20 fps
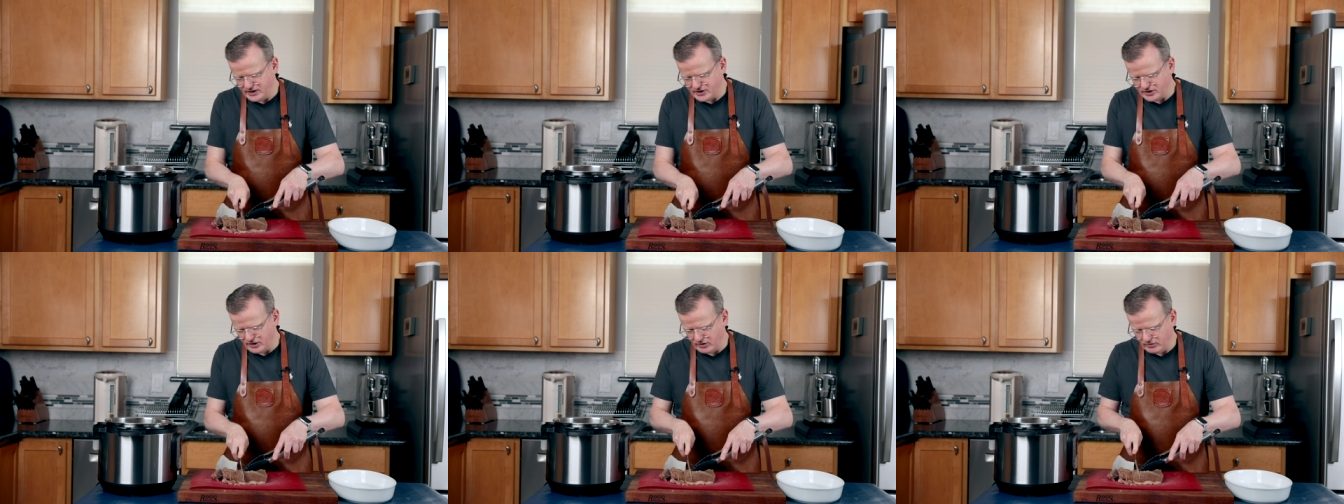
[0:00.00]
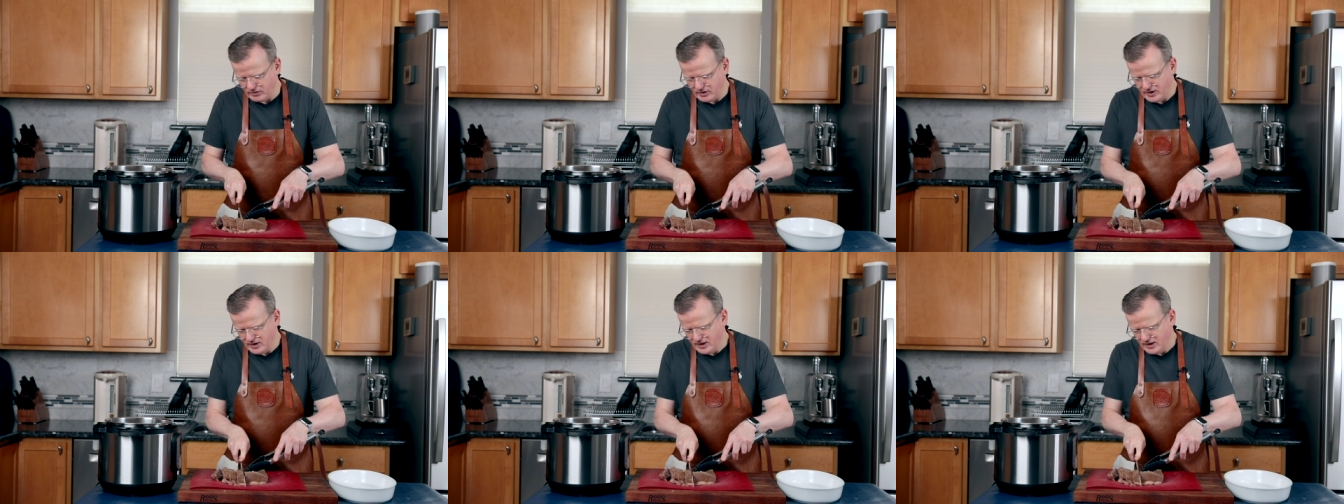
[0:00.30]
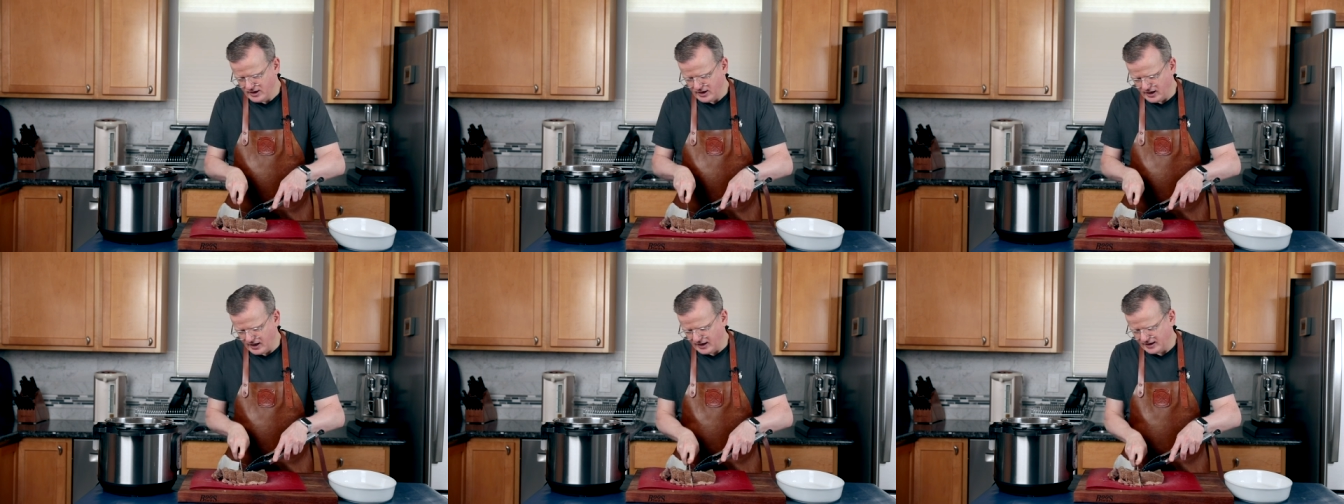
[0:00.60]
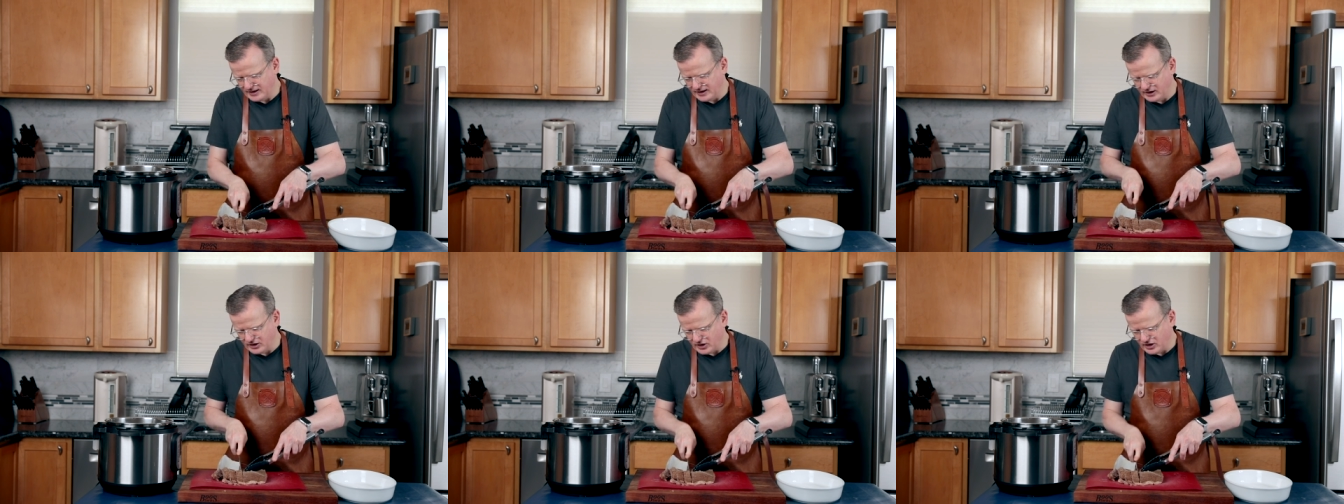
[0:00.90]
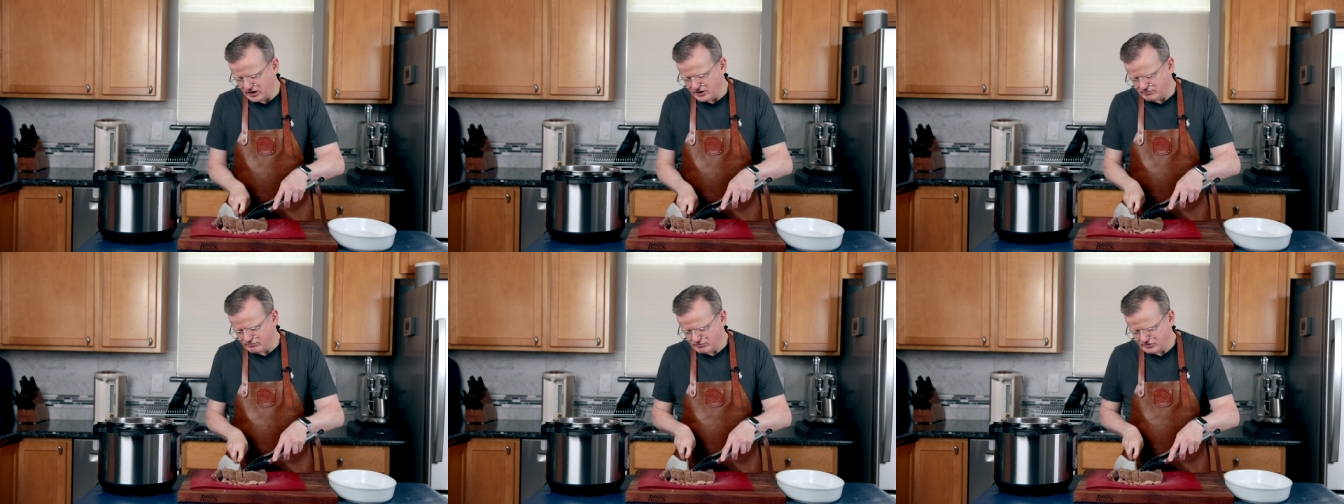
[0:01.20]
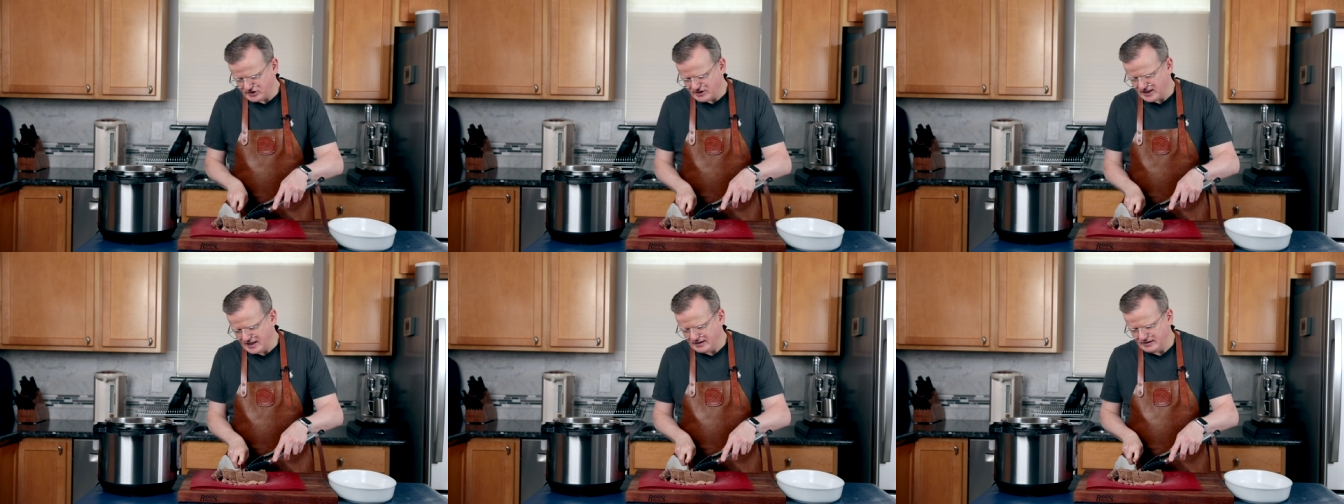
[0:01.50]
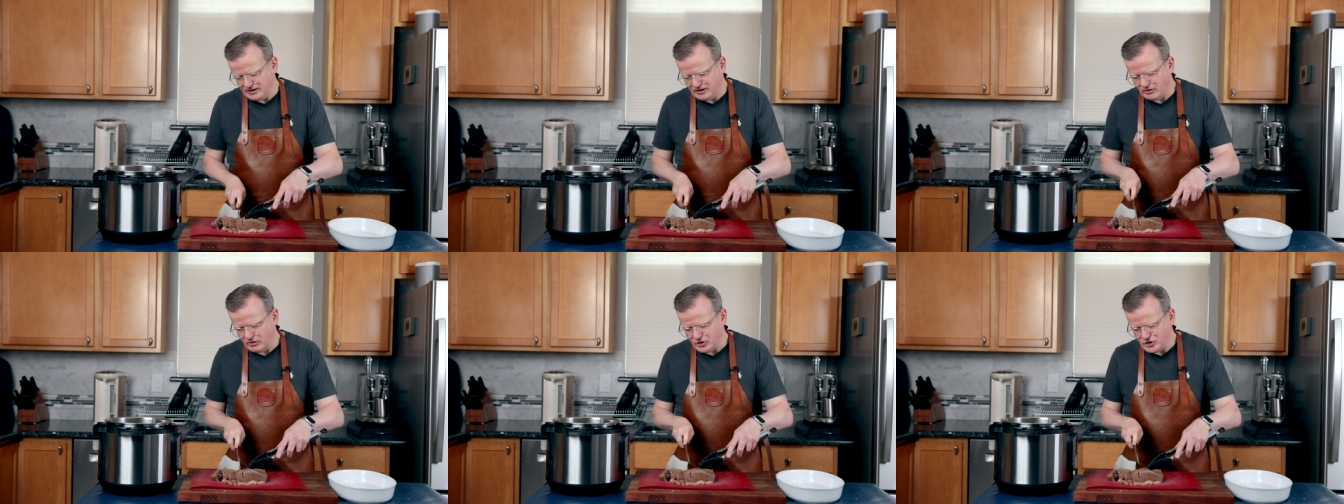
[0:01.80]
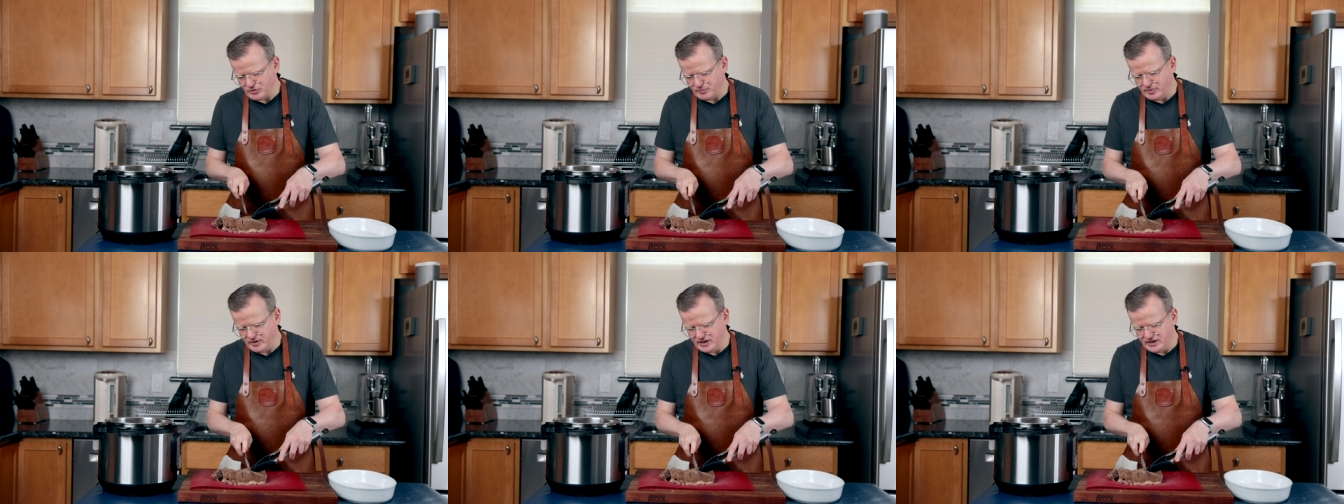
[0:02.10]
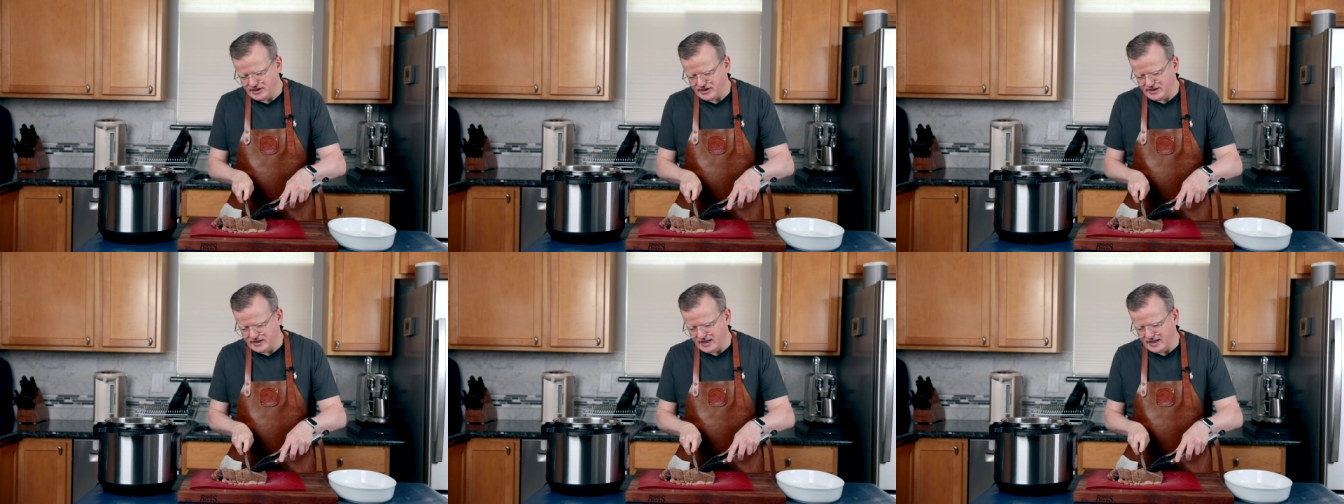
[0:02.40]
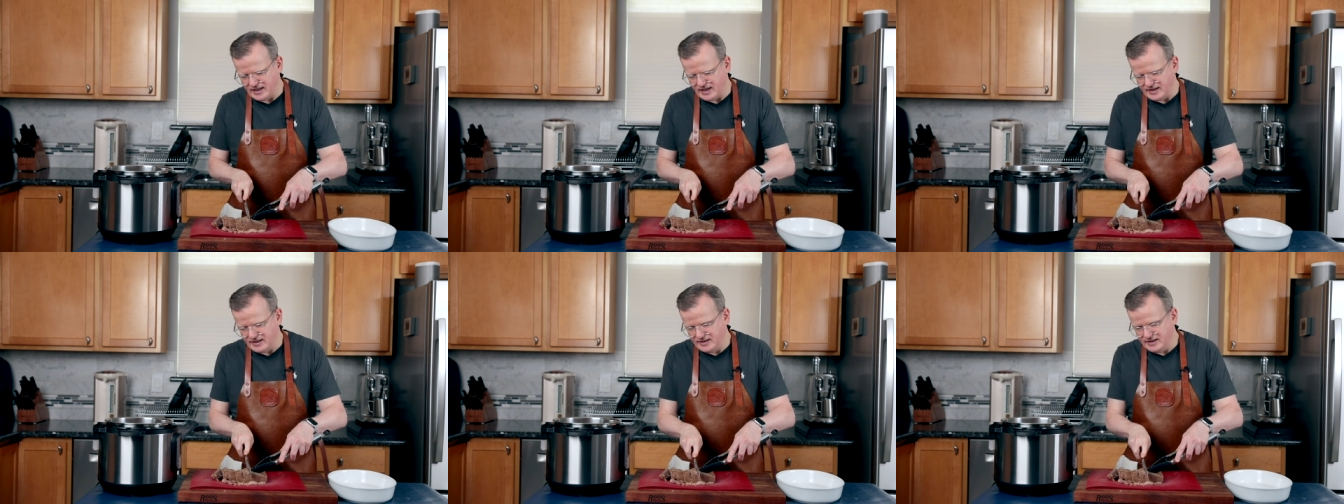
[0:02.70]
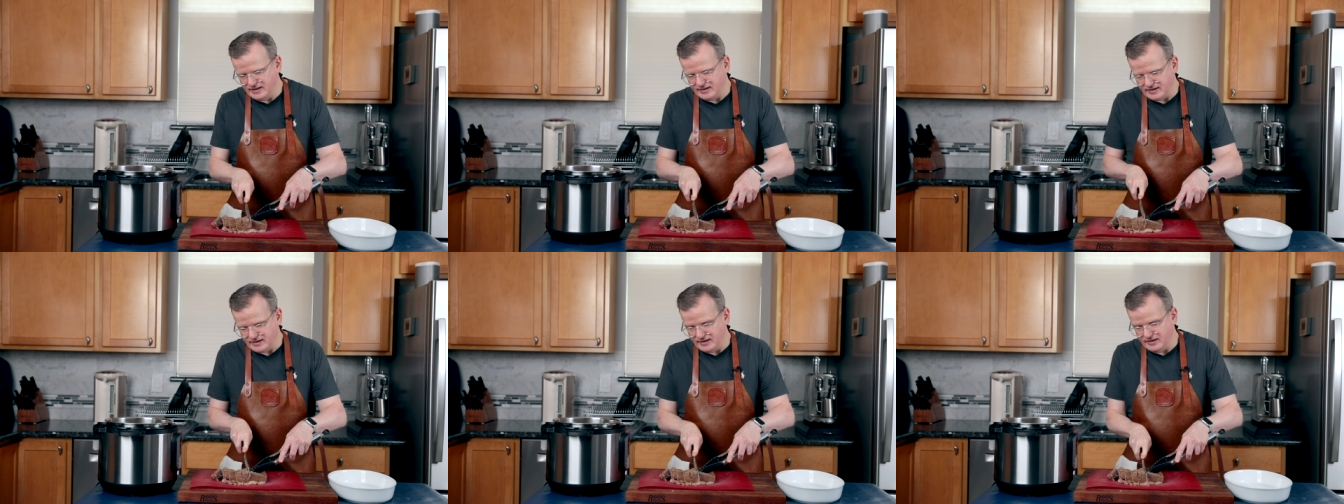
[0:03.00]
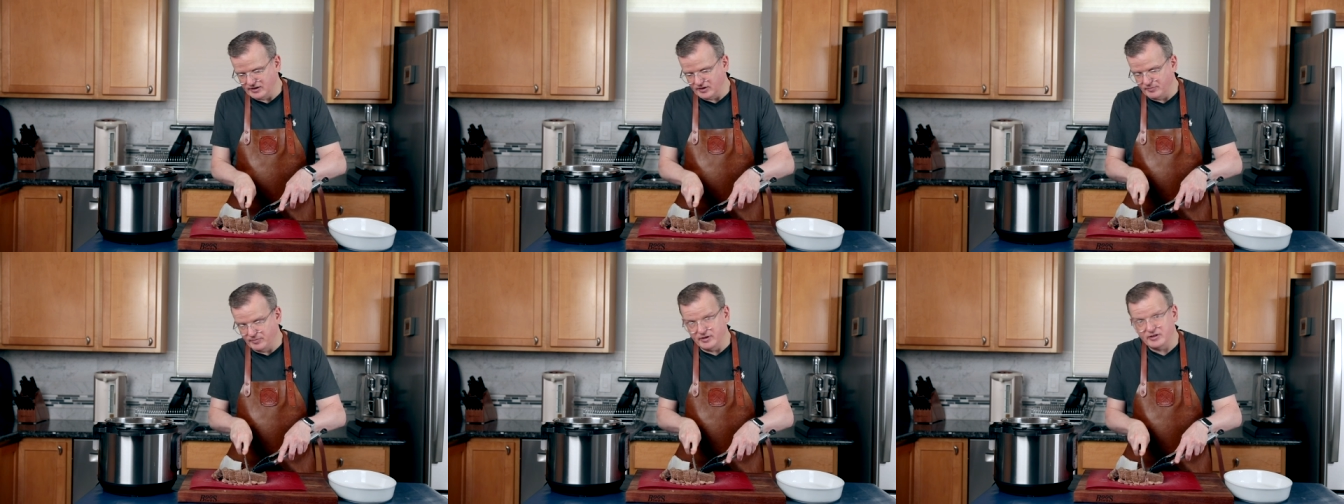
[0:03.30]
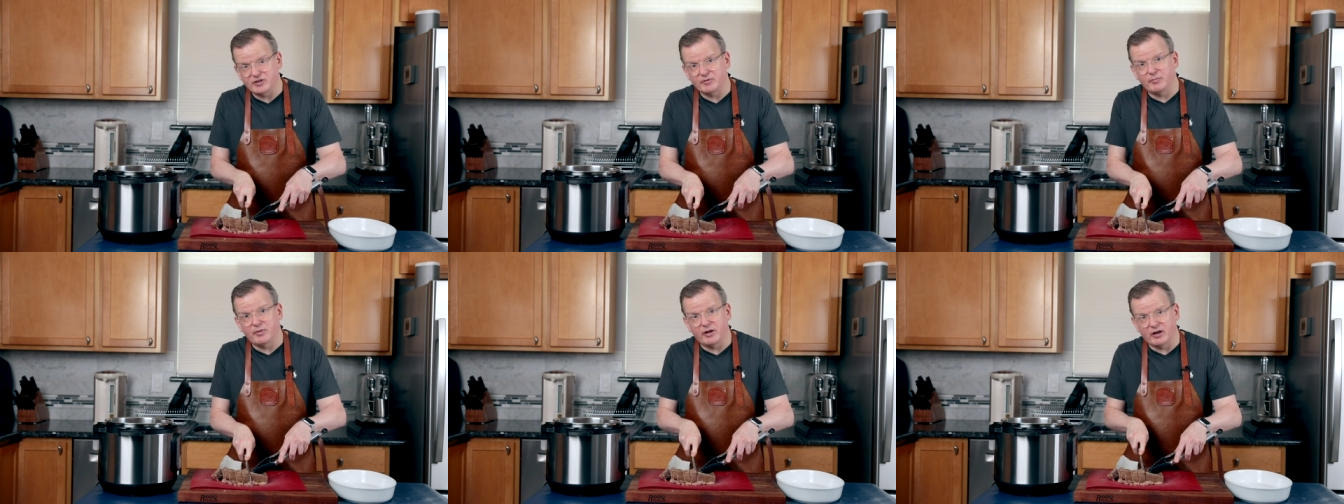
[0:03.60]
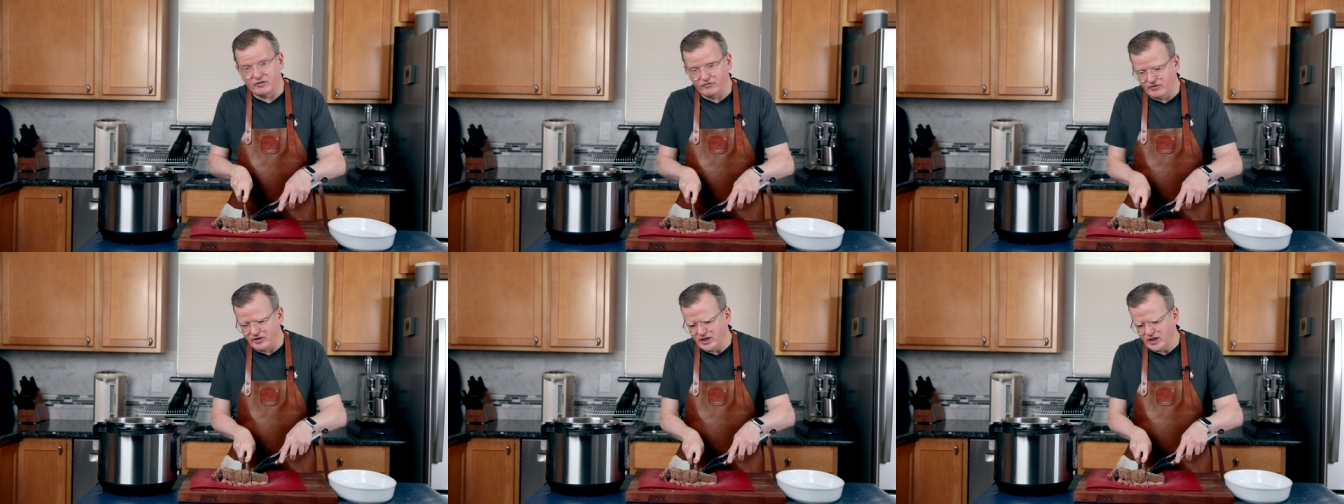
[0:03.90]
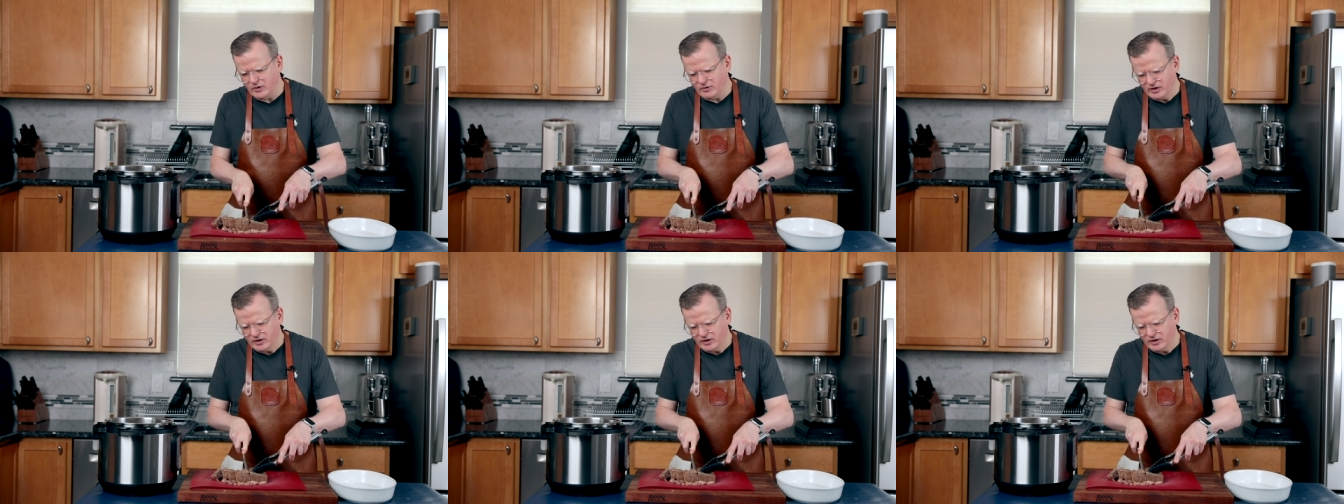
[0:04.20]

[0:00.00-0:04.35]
So I can cut slightly larger pieces than I did in the bitterballen video,